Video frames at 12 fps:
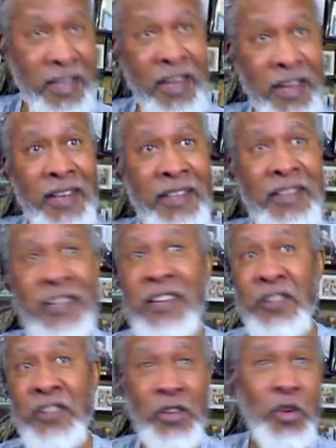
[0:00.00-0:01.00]
teachers
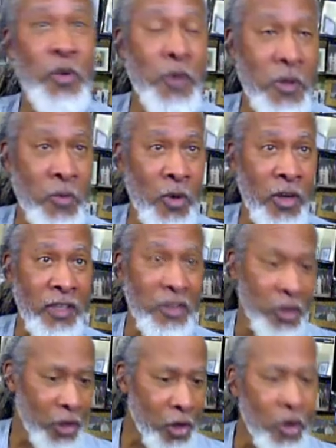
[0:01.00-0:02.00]
who we want to
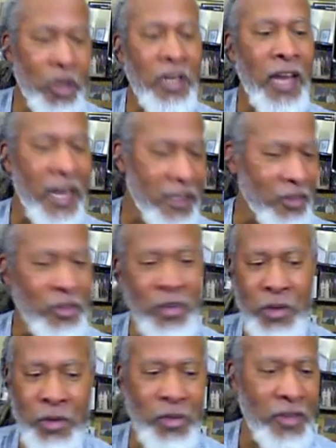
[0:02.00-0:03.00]
look like the
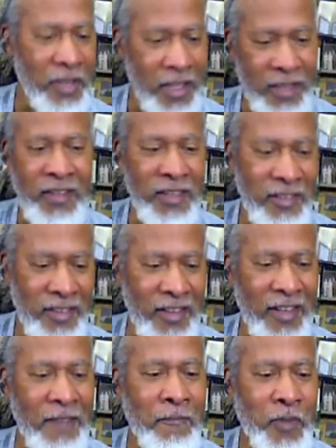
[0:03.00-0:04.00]
children they're teaching
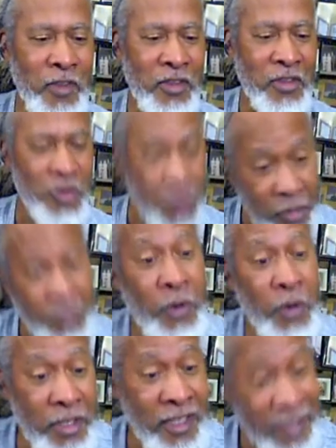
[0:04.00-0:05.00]
to afford to
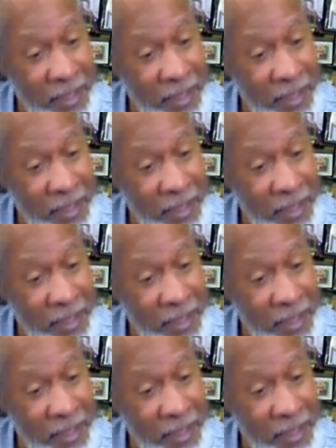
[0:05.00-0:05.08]
live.